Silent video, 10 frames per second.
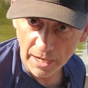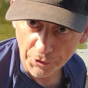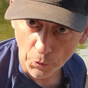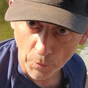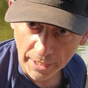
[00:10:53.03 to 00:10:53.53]
now
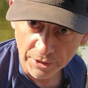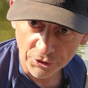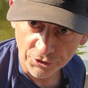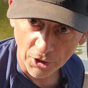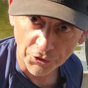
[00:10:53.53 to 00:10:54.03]
you're ready
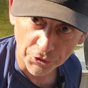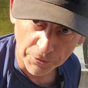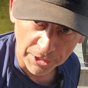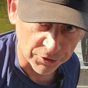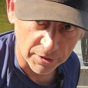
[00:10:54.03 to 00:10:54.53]
to start
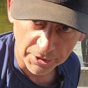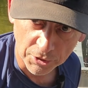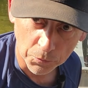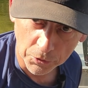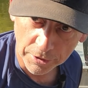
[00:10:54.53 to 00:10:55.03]
your engine
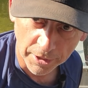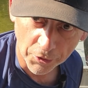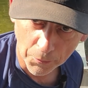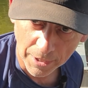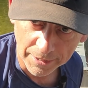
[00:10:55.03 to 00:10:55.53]
like you would
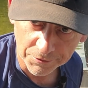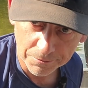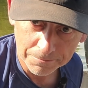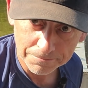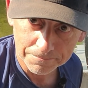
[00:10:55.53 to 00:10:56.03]

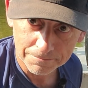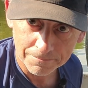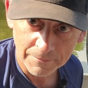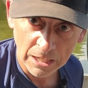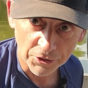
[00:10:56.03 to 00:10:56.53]
otherwise.
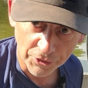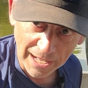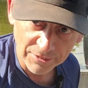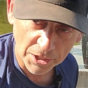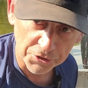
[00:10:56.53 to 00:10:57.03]
So
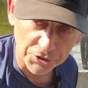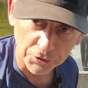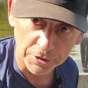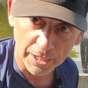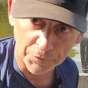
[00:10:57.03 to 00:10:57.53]
that's how you
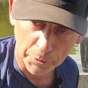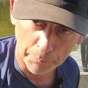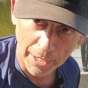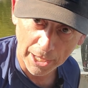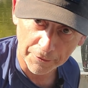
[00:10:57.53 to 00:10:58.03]
do it if your
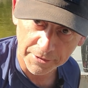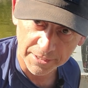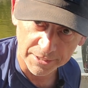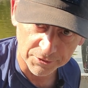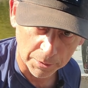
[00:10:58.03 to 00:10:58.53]

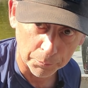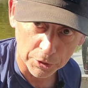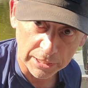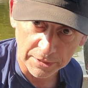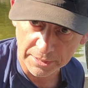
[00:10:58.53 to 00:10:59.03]
battery is
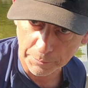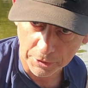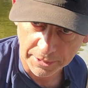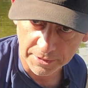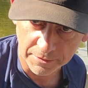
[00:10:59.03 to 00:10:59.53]
completely
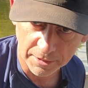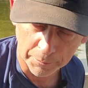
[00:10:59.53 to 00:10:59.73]
depleted,